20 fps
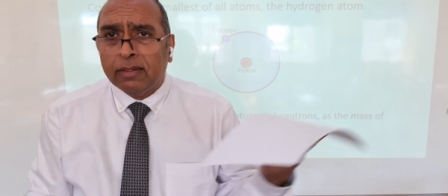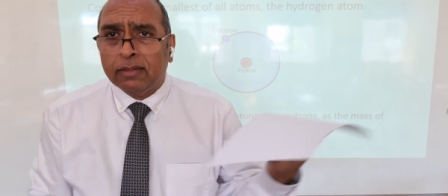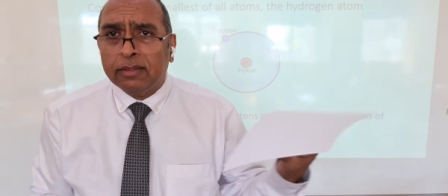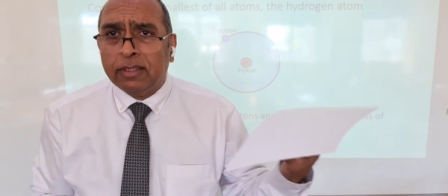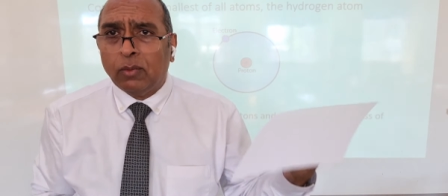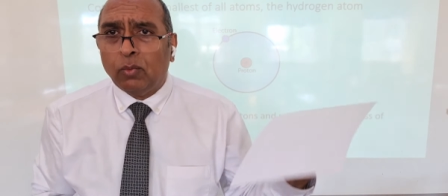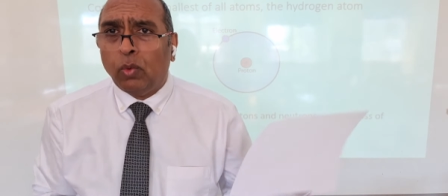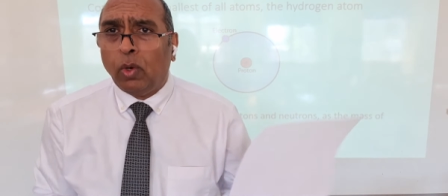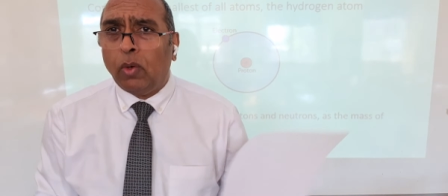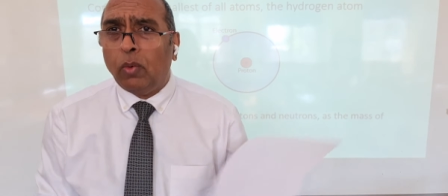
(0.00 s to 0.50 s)

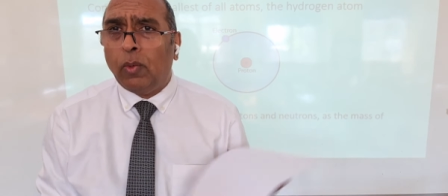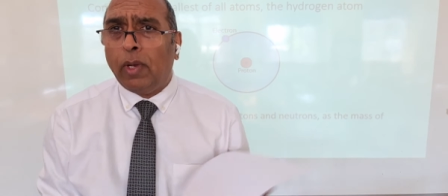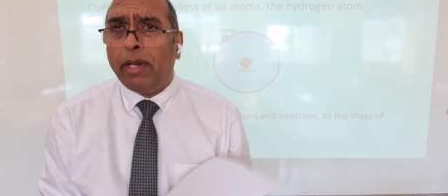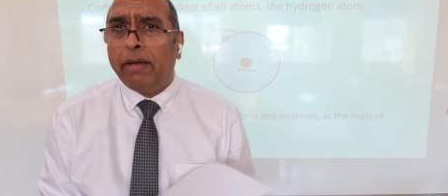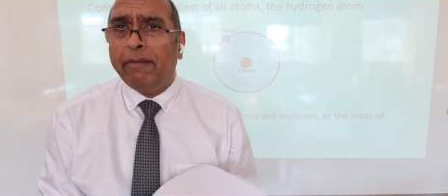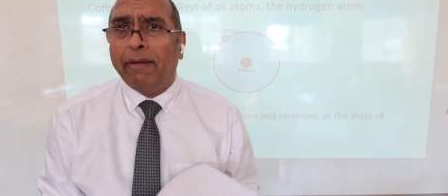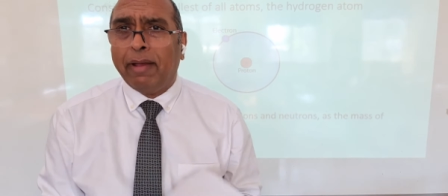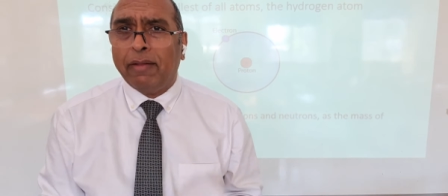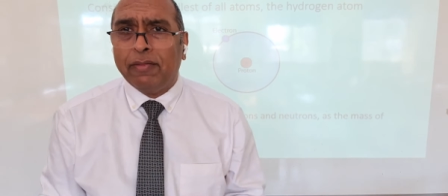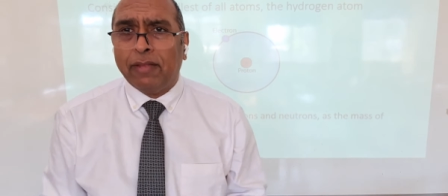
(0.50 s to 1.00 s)
Then one way
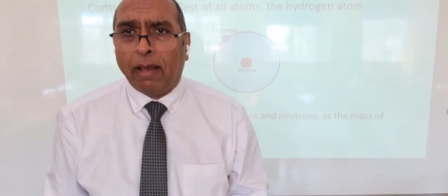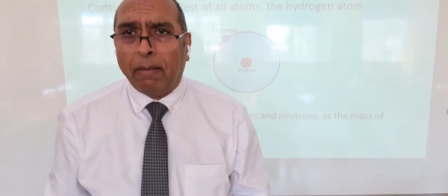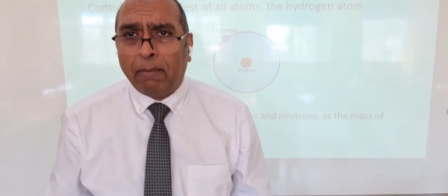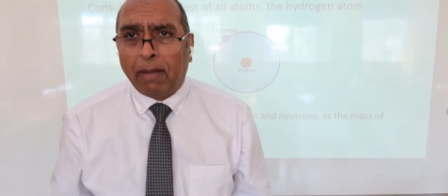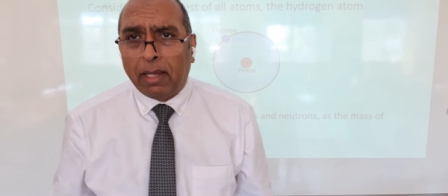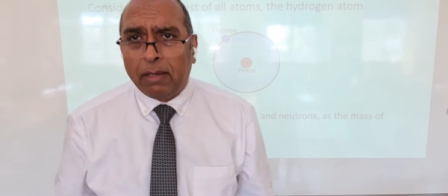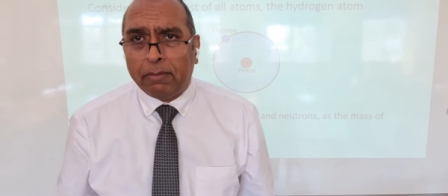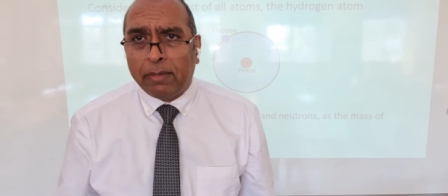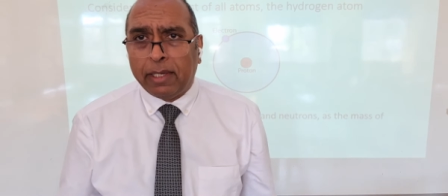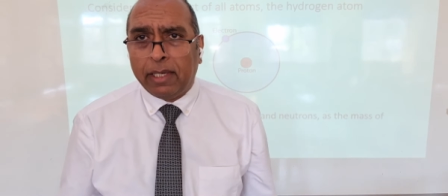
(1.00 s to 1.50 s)
around that
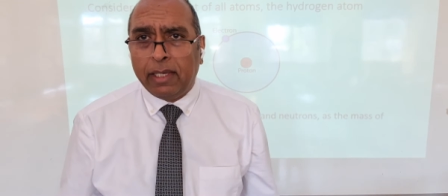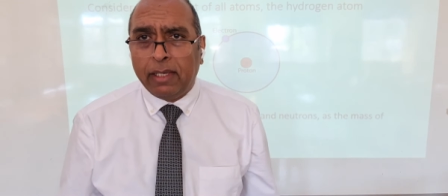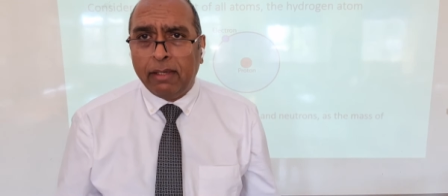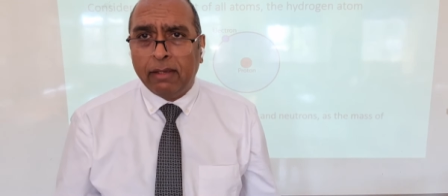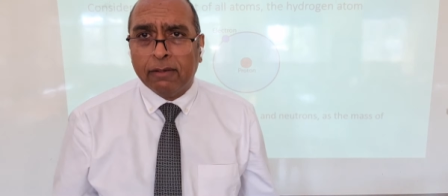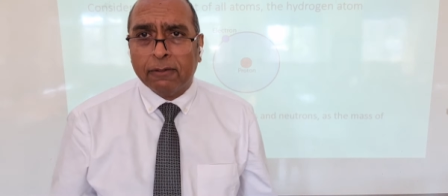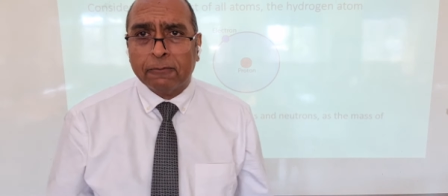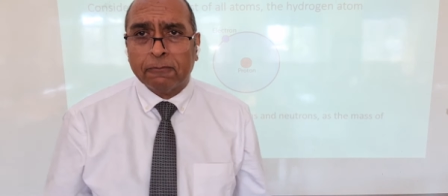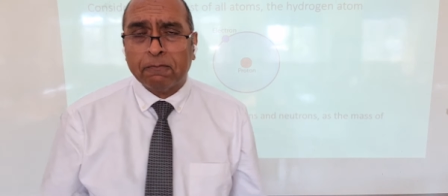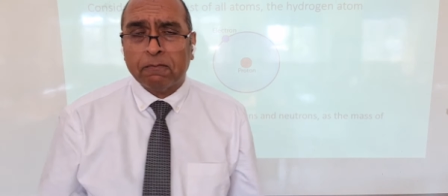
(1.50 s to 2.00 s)
might be,
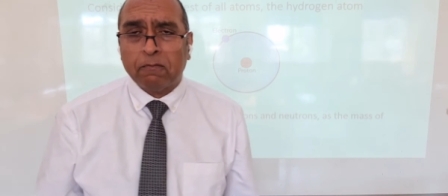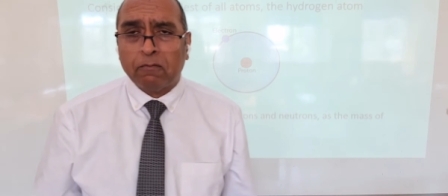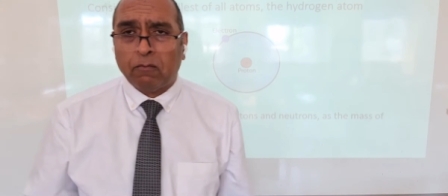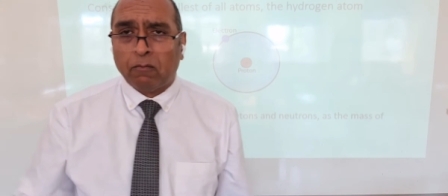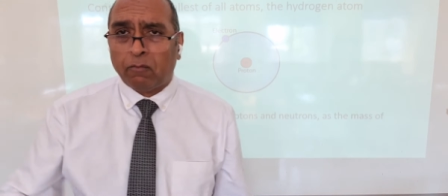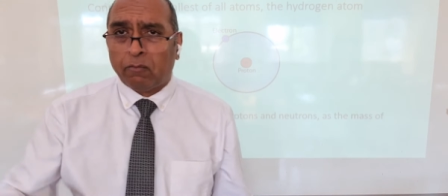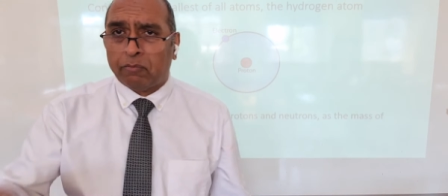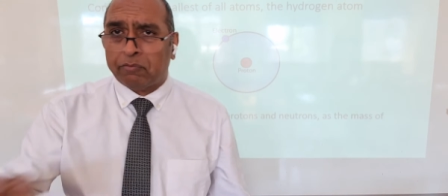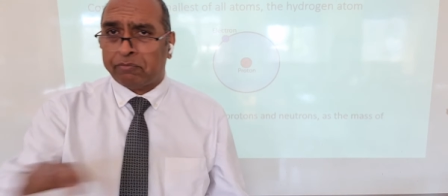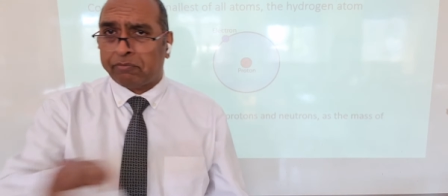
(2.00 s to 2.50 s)

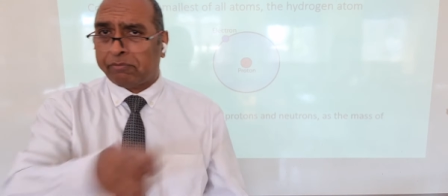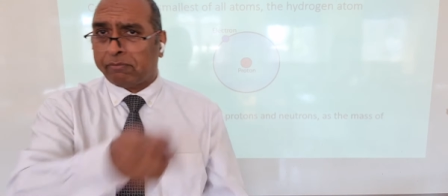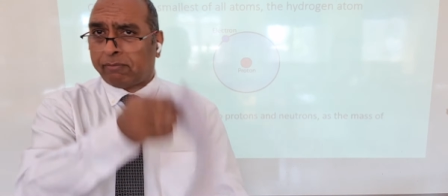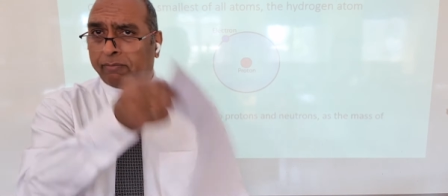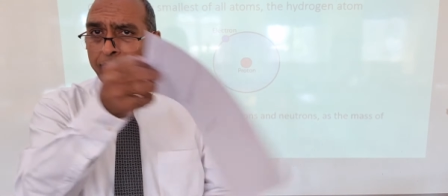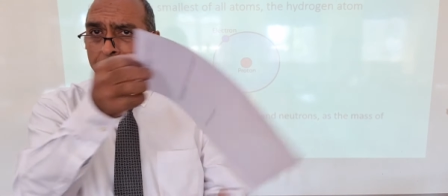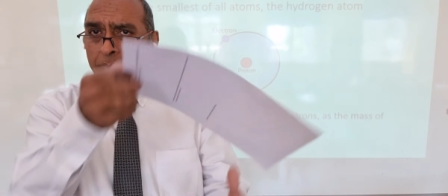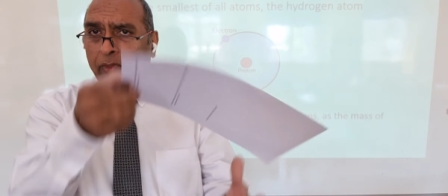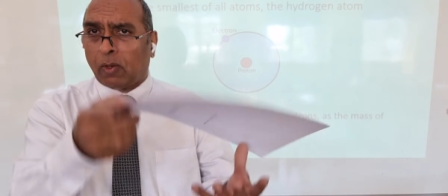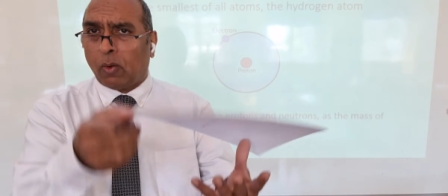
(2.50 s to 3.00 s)

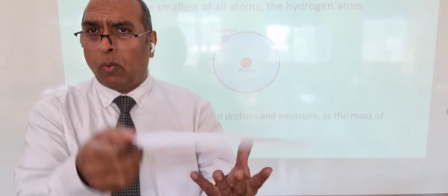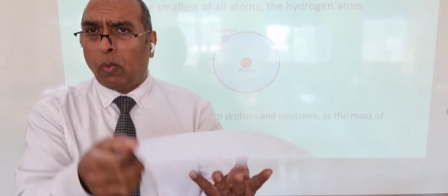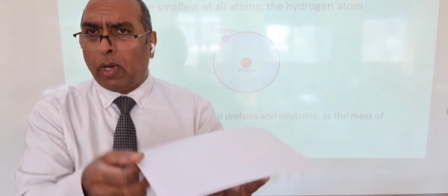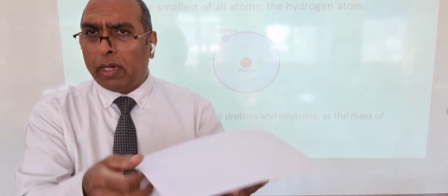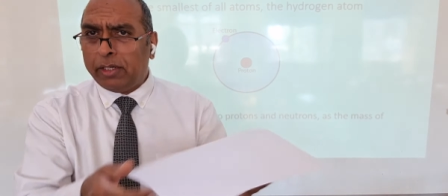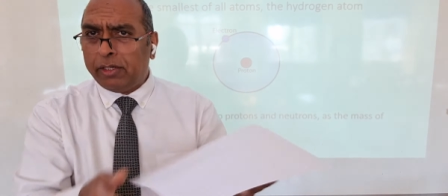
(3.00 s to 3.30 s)
why